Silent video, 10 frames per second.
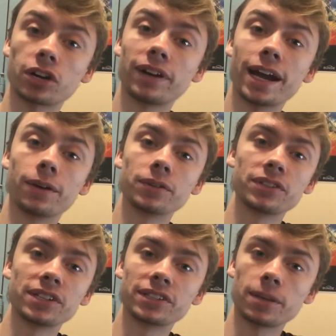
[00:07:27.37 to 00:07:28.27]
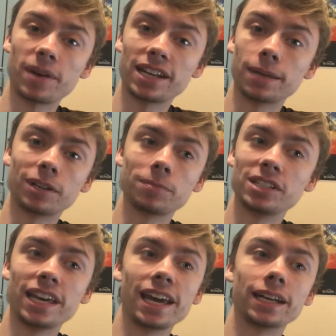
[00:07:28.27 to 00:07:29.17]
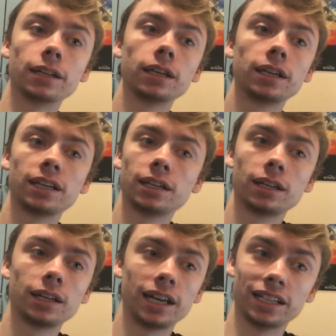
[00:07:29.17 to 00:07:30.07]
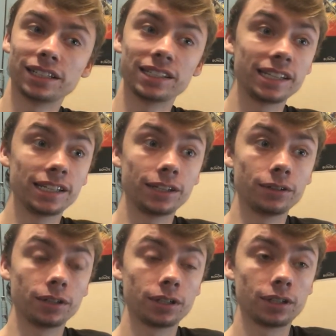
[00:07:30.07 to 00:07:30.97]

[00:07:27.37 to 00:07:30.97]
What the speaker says: around since the pandemic began and continued.